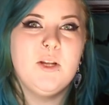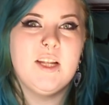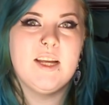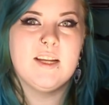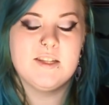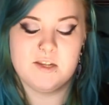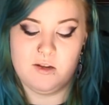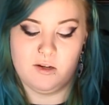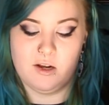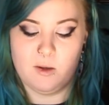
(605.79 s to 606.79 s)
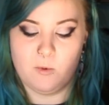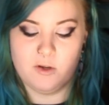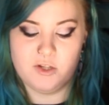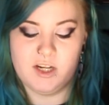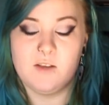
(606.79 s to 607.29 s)
links so you can go and
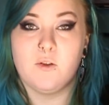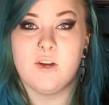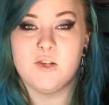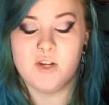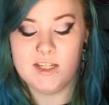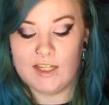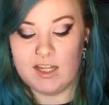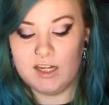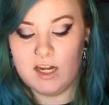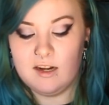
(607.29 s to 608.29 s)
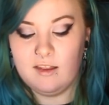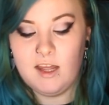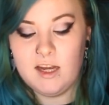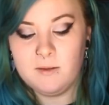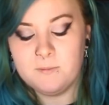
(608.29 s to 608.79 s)
watch it if you're interested in that kind of
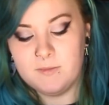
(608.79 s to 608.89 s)
thing.